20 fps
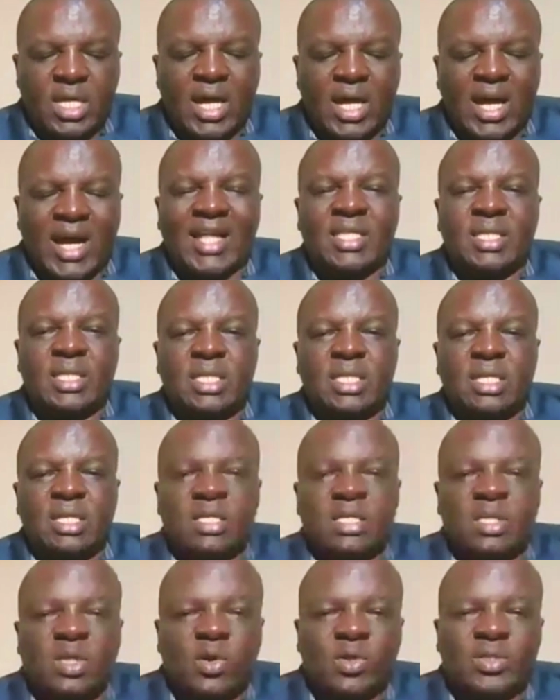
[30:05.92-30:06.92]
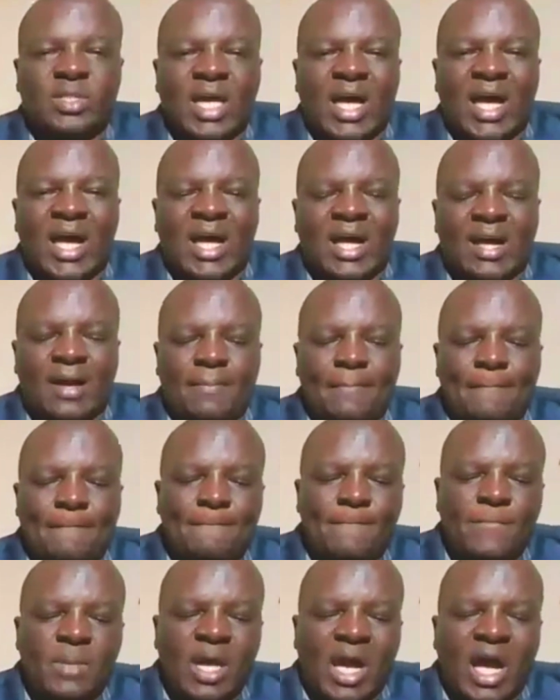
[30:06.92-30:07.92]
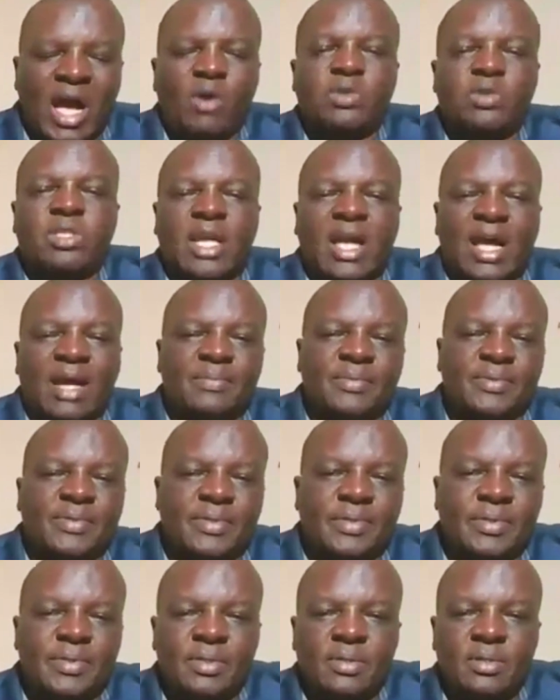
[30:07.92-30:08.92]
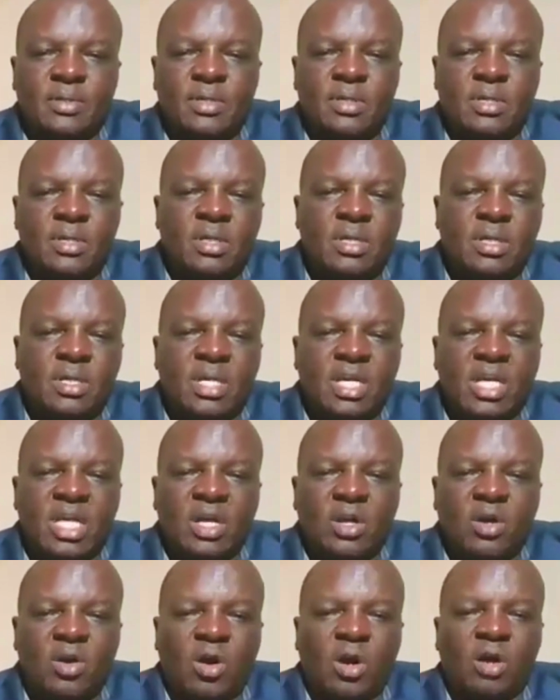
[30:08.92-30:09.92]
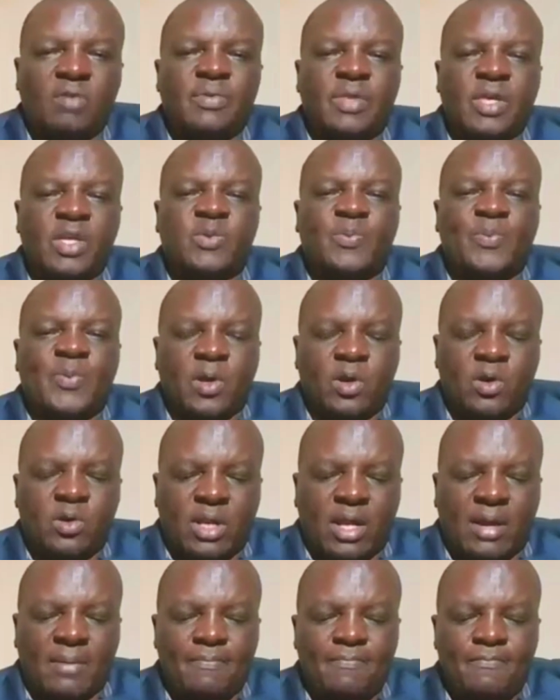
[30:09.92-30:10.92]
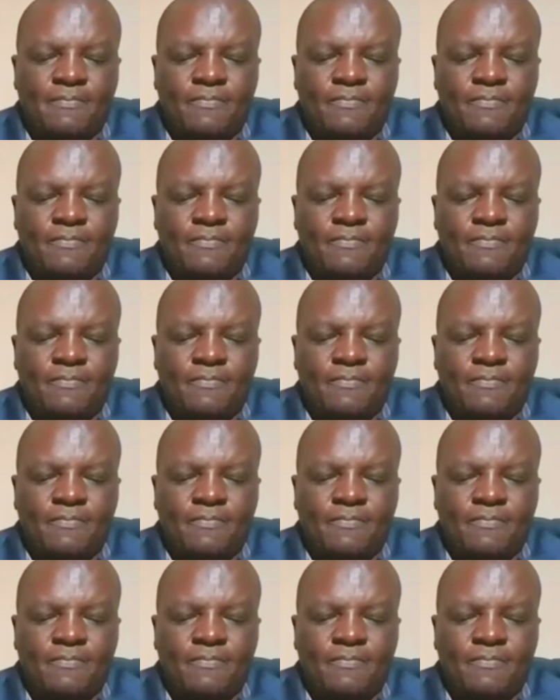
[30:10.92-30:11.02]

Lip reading: And those are outcomes of this program.